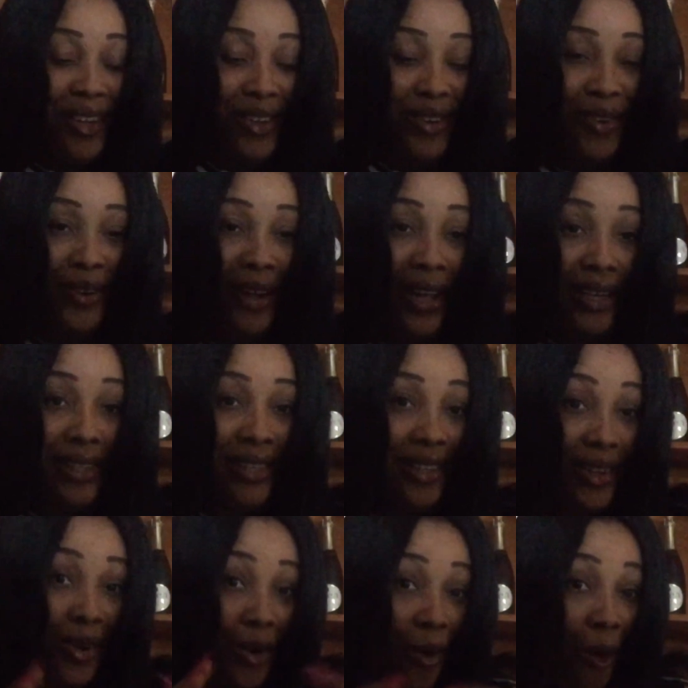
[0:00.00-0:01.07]
go and
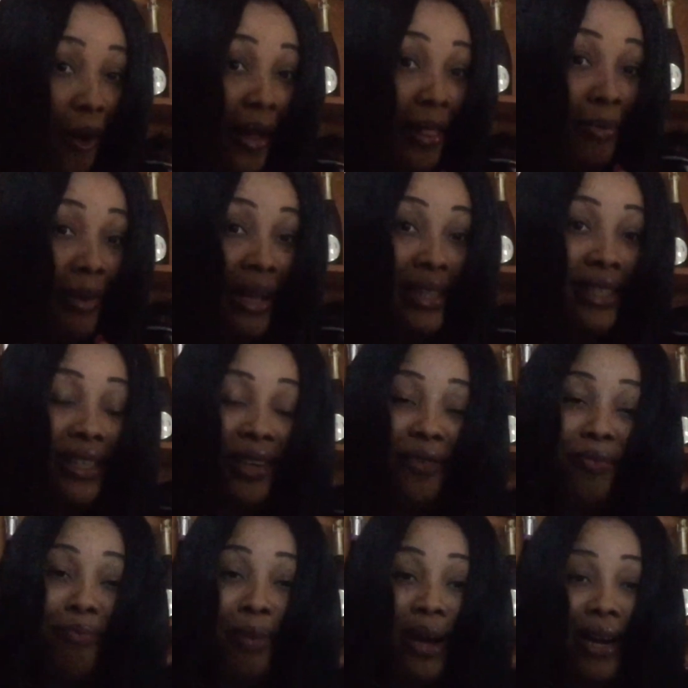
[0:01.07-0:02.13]
coil myself
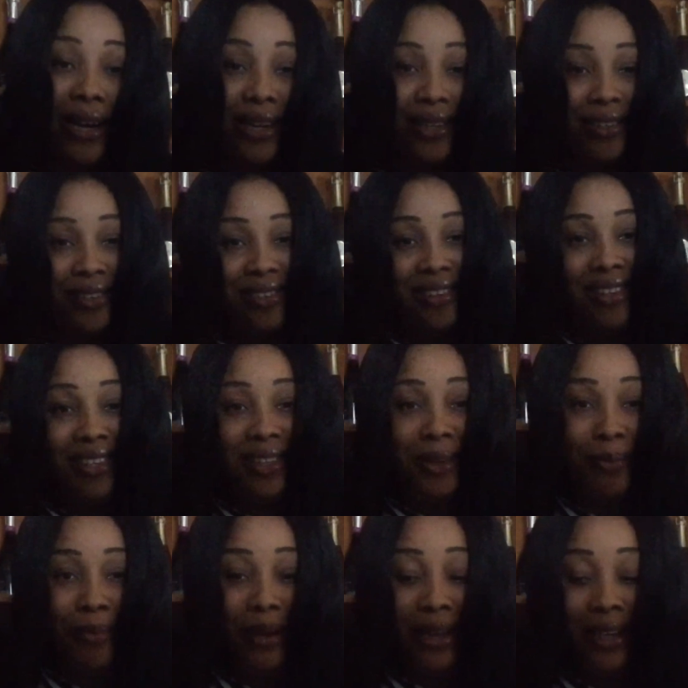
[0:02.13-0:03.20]
back in the
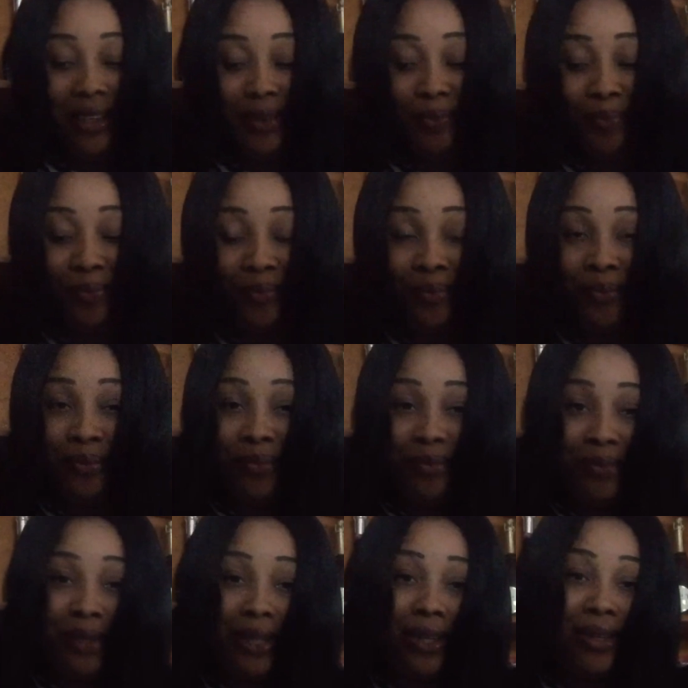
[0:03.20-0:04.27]
bed
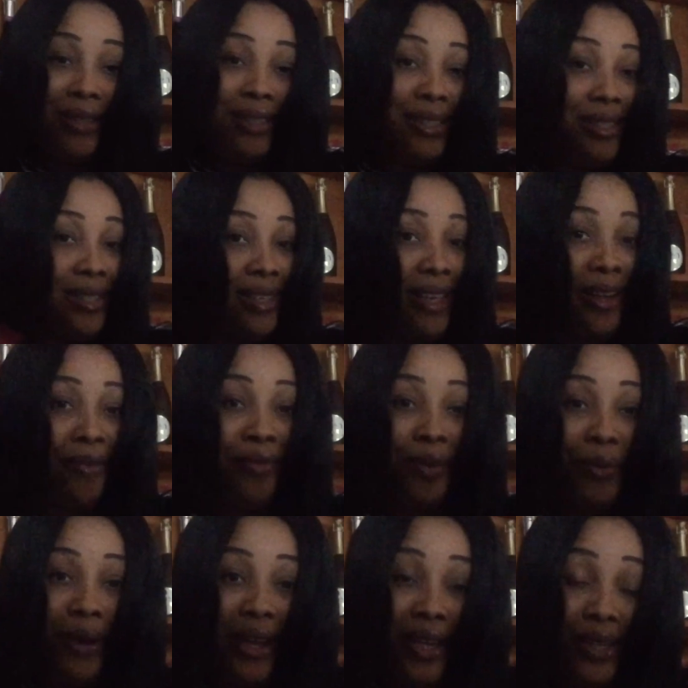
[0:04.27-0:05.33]
because
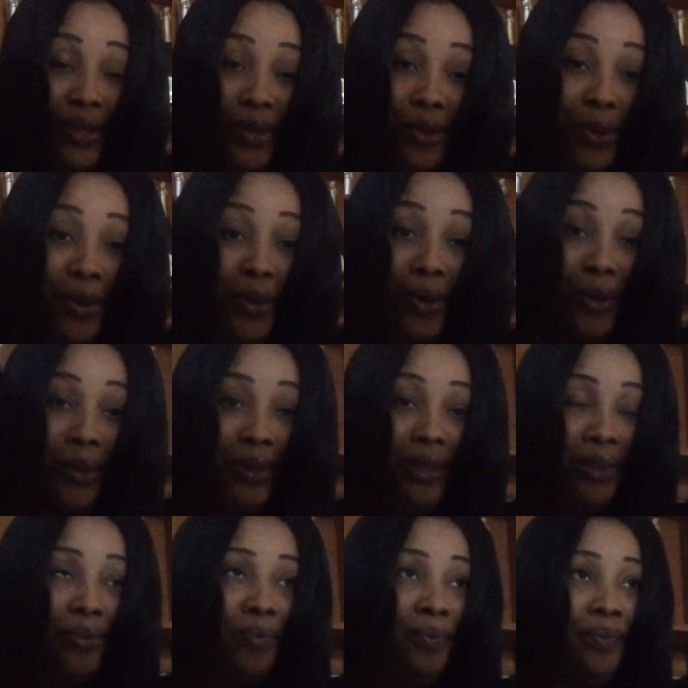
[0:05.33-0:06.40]
everywhere is so cold.
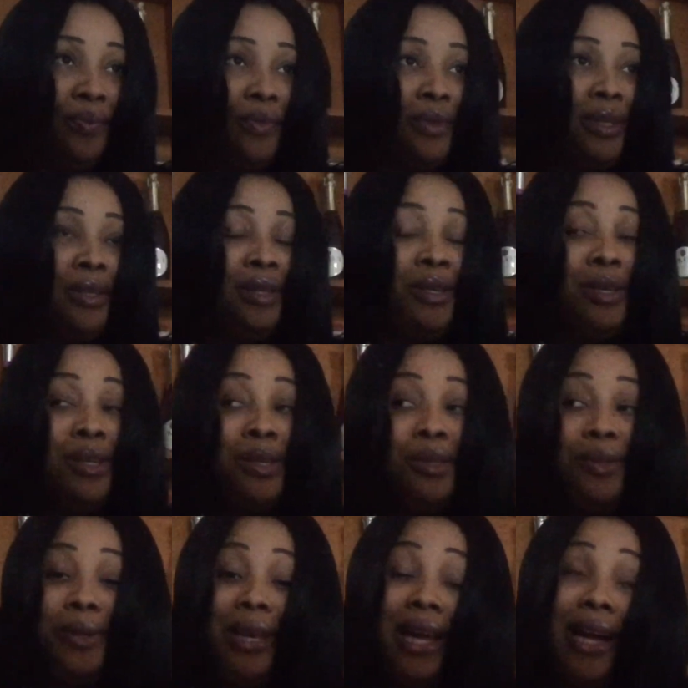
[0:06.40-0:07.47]

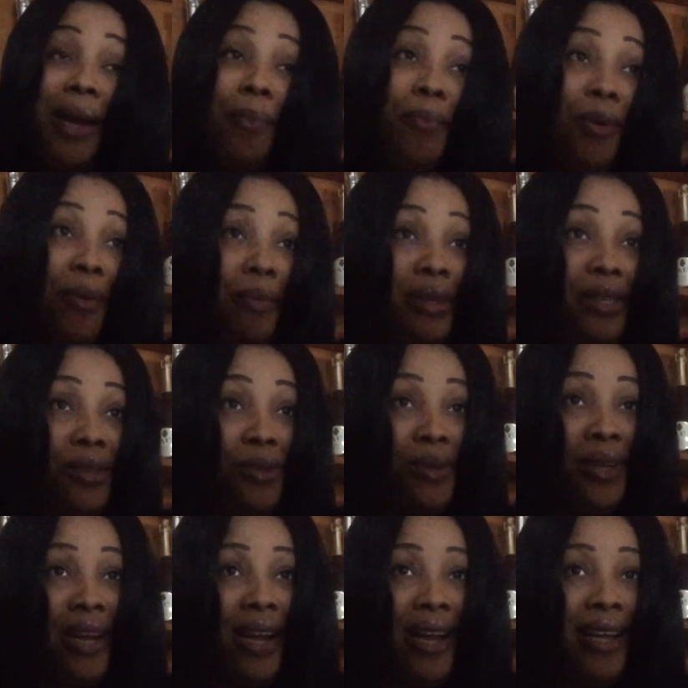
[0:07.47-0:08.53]
So like I promised you
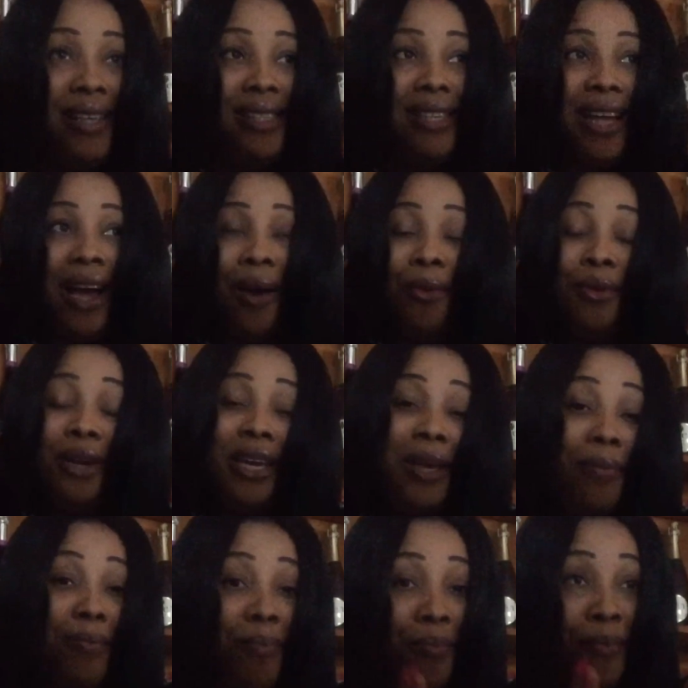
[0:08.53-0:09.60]
guys, I will
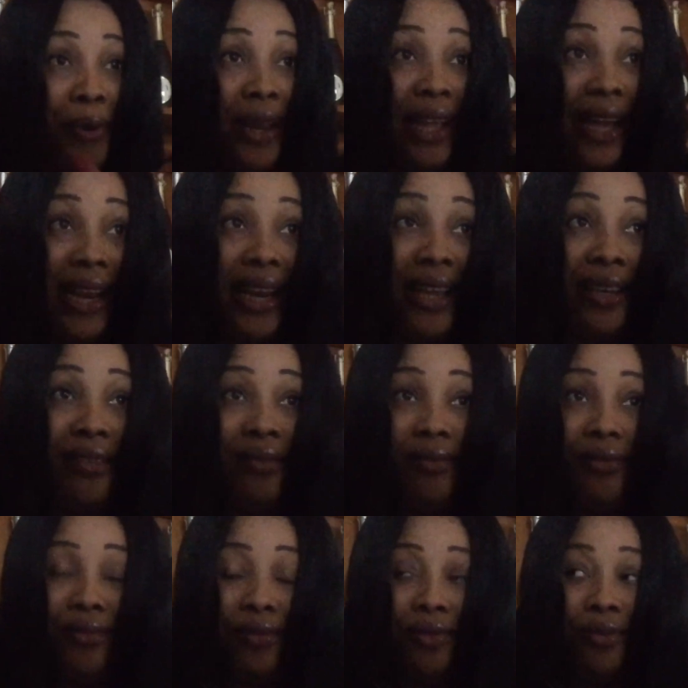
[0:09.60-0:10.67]
keep bringing in
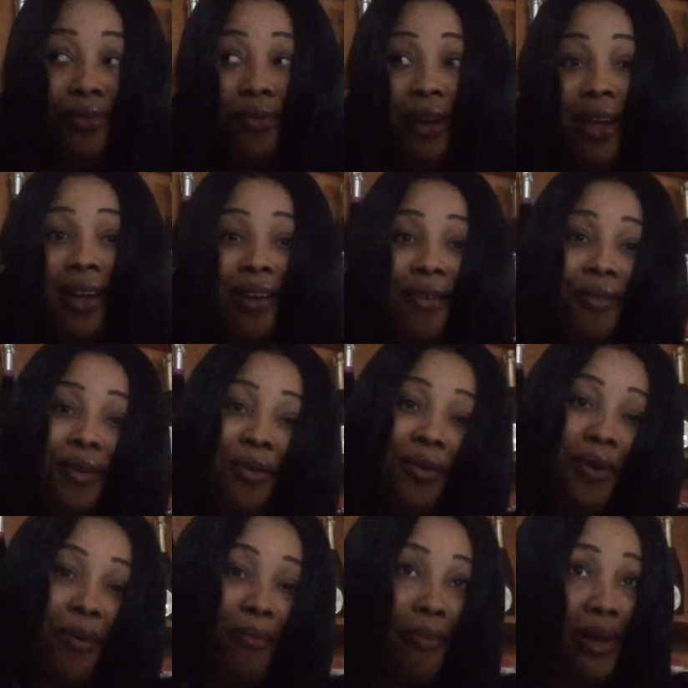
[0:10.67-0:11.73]

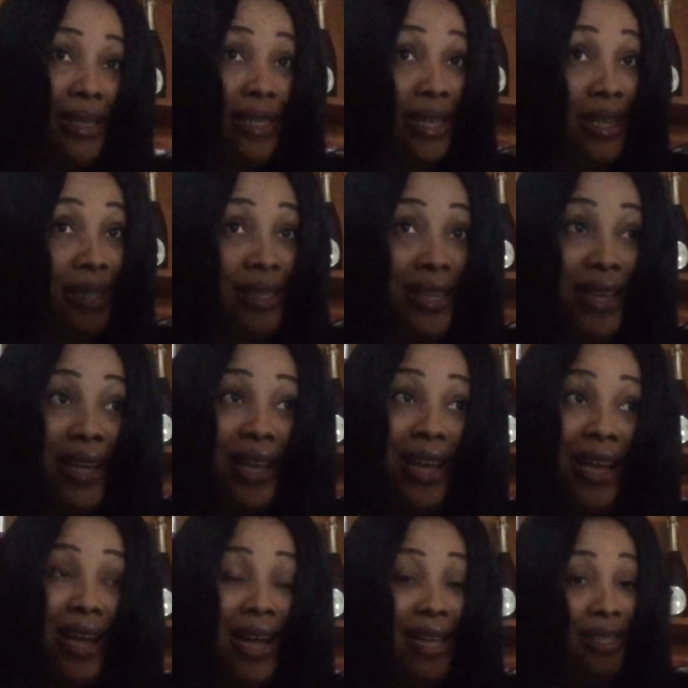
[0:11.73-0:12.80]
reunion matters
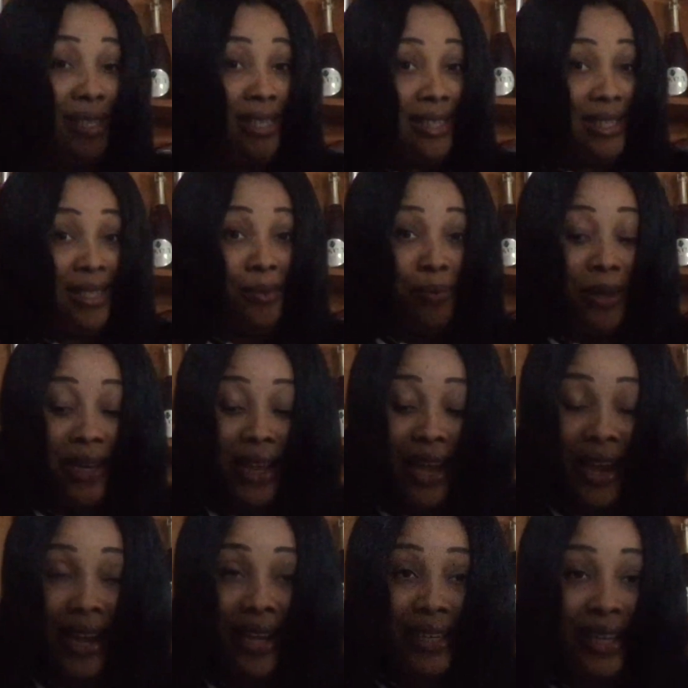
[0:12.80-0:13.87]
as it's been
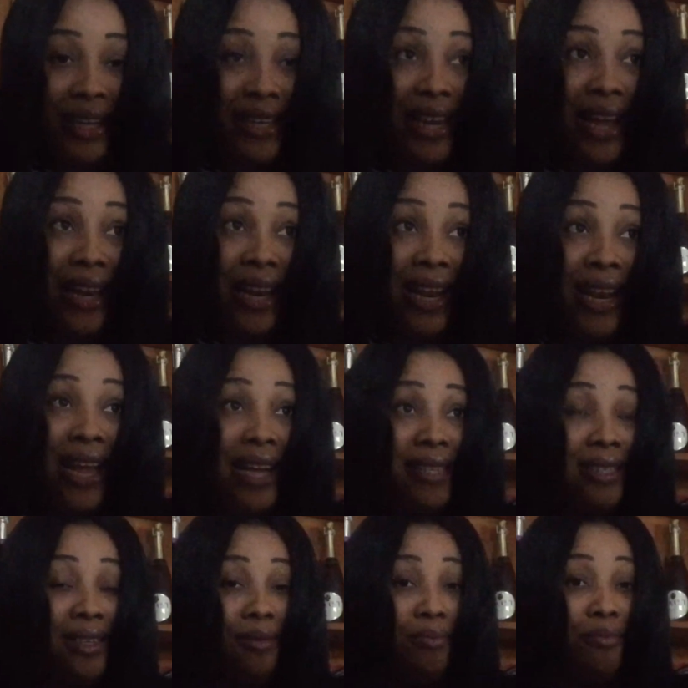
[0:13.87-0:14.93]
aired and
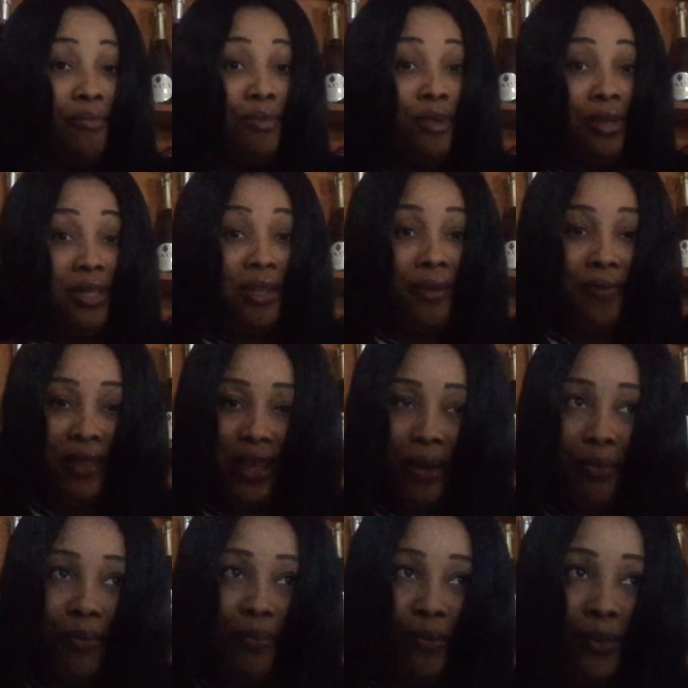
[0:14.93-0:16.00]
analyzed, most of them.